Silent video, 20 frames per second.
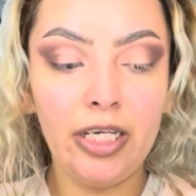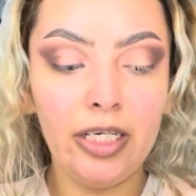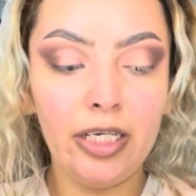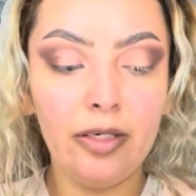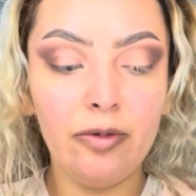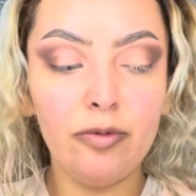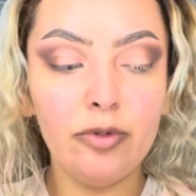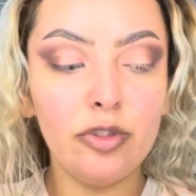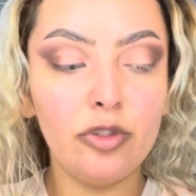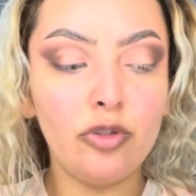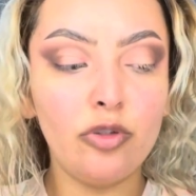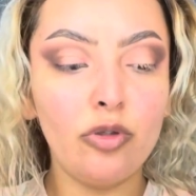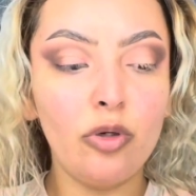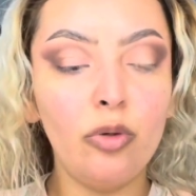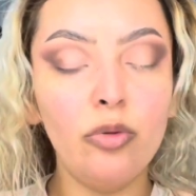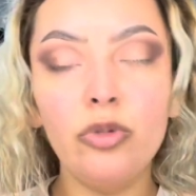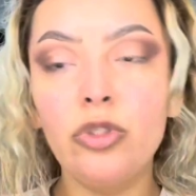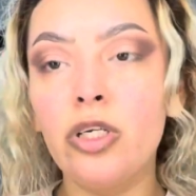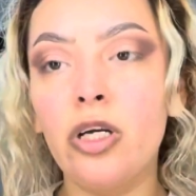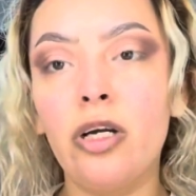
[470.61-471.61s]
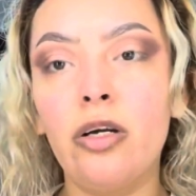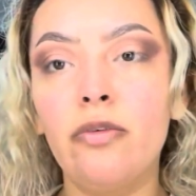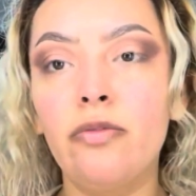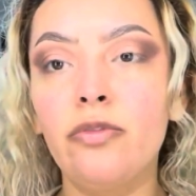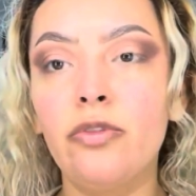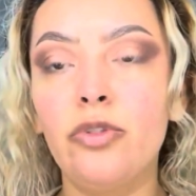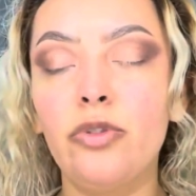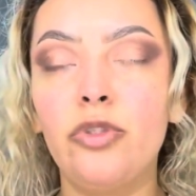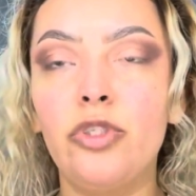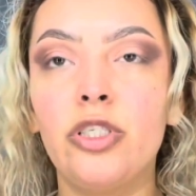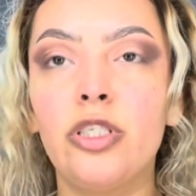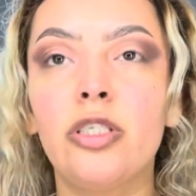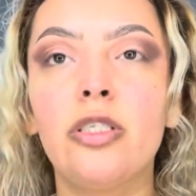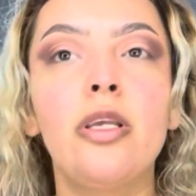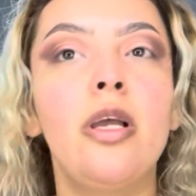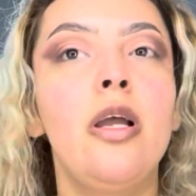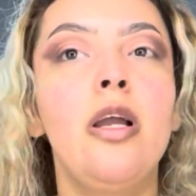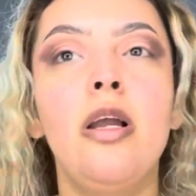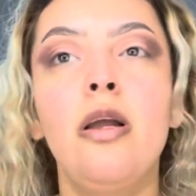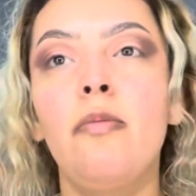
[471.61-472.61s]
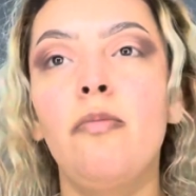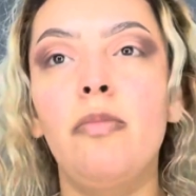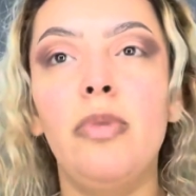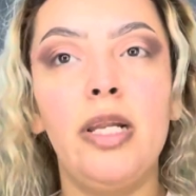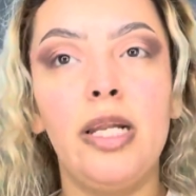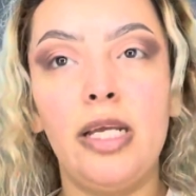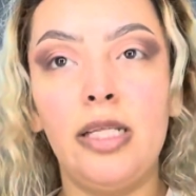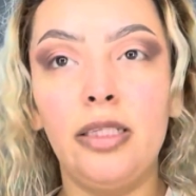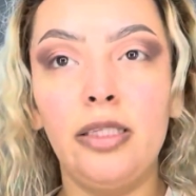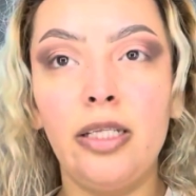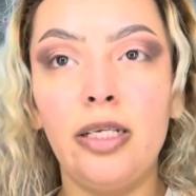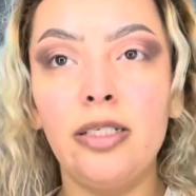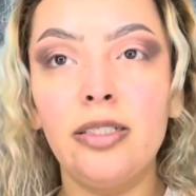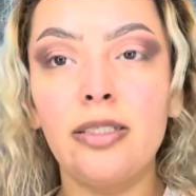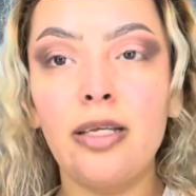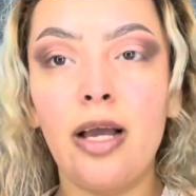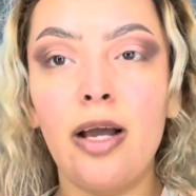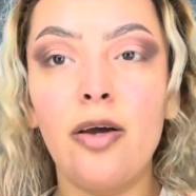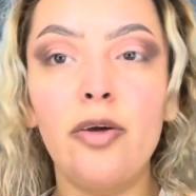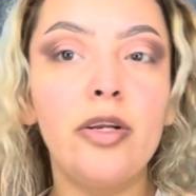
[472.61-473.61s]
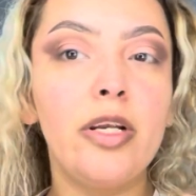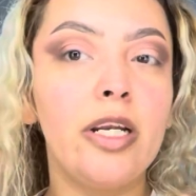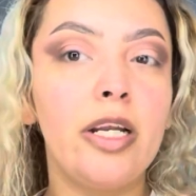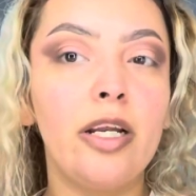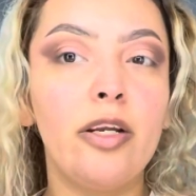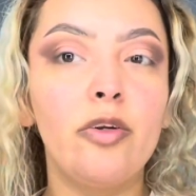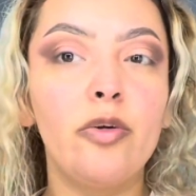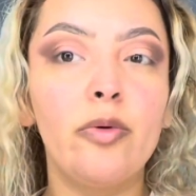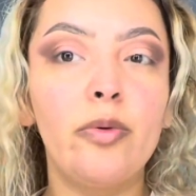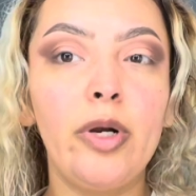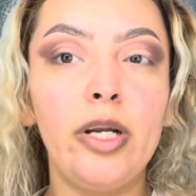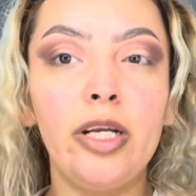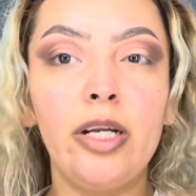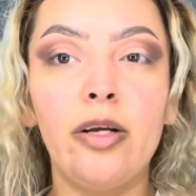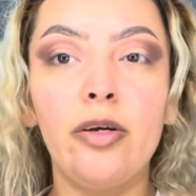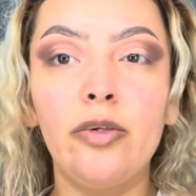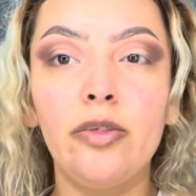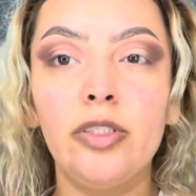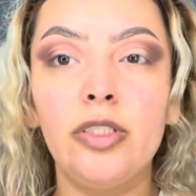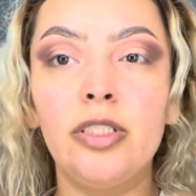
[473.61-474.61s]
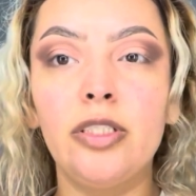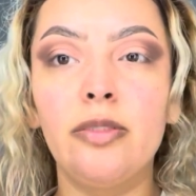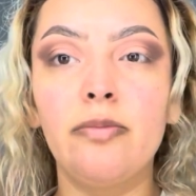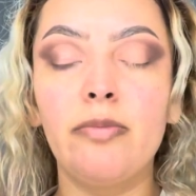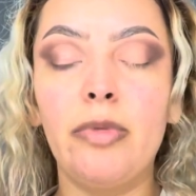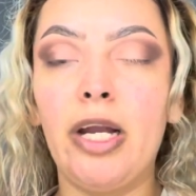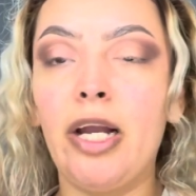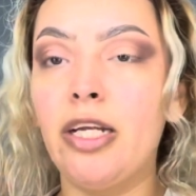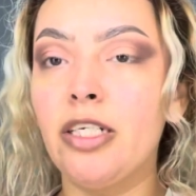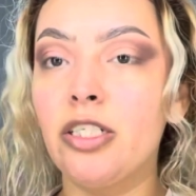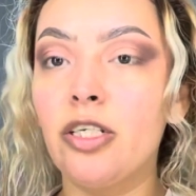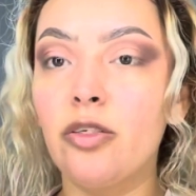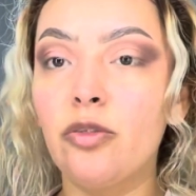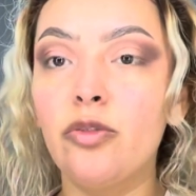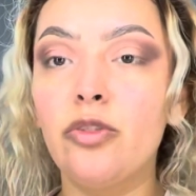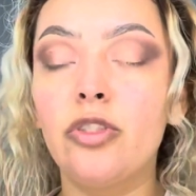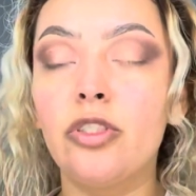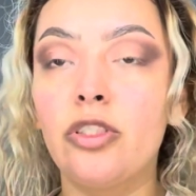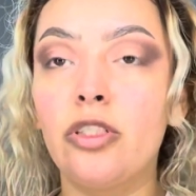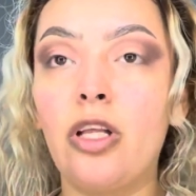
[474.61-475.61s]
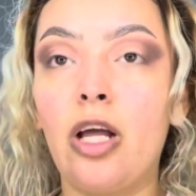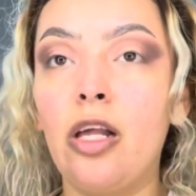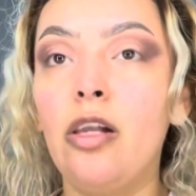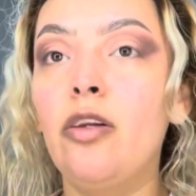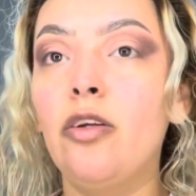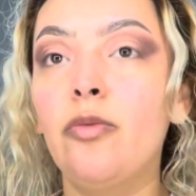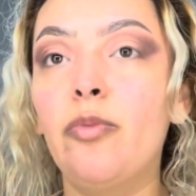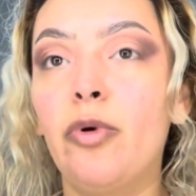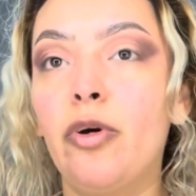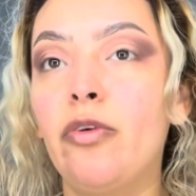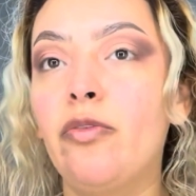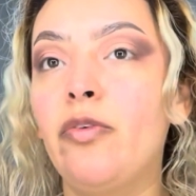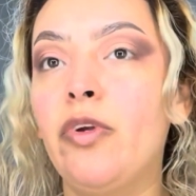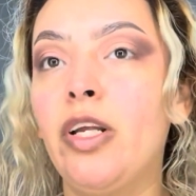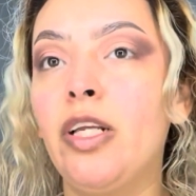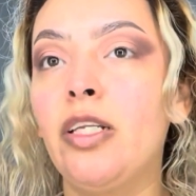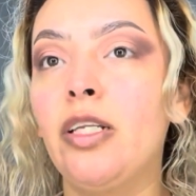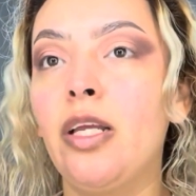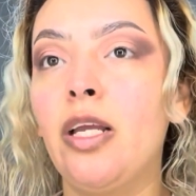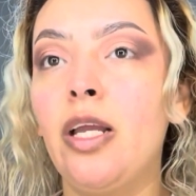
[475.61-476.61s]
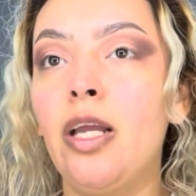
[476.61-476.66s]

It was so tough to just blend things out. And I know right now, my eyeshadow does not look perfect.